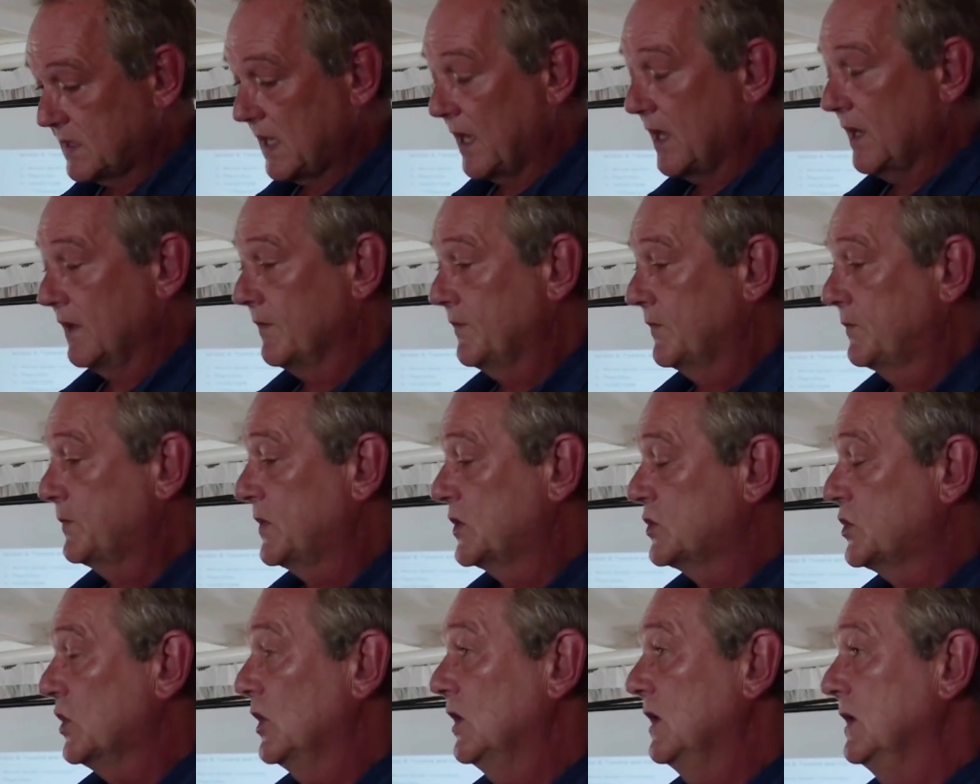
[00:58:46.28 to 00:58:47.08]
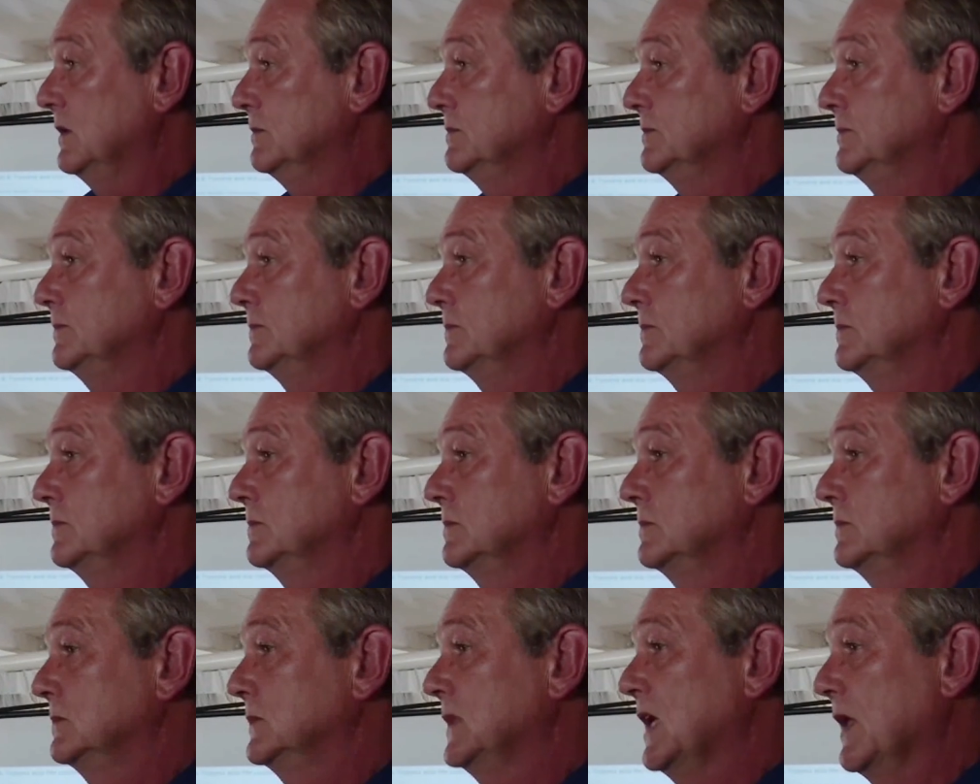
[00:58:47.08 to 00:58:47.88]
out of petroleum,
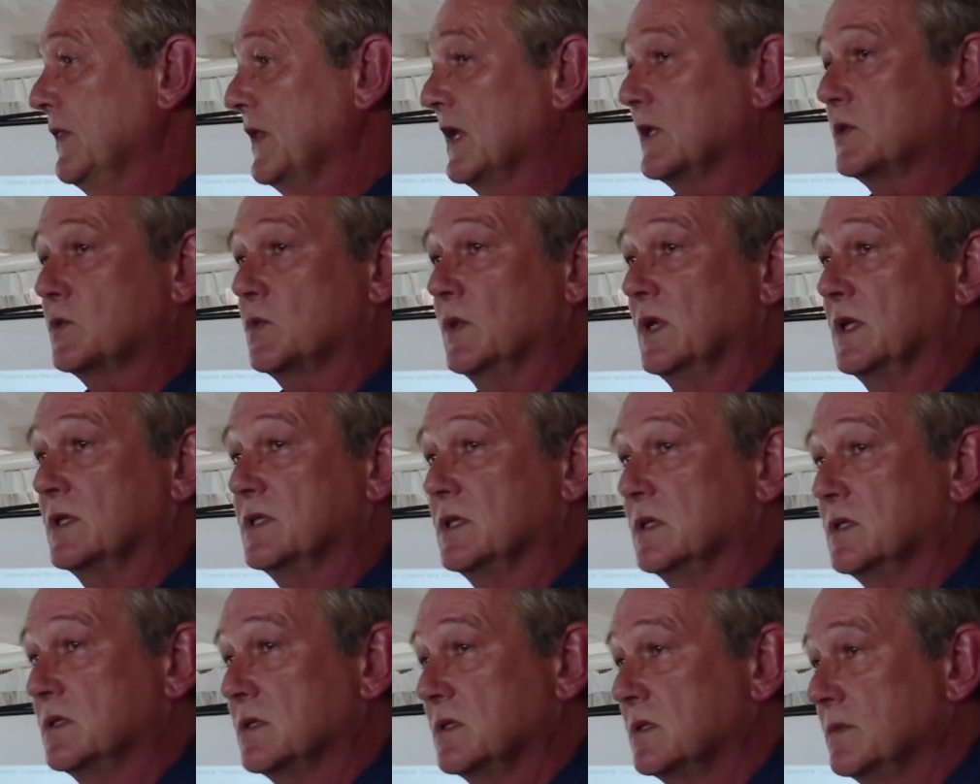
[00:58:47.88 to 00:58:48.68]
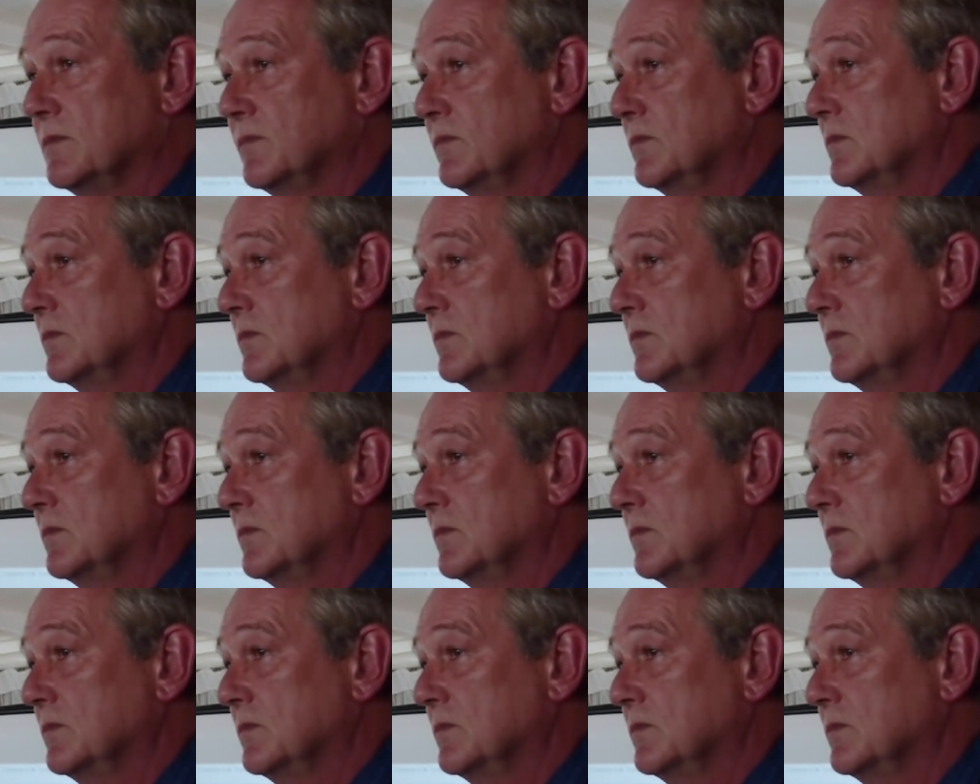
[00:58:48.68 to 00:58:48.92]
and that's where it is.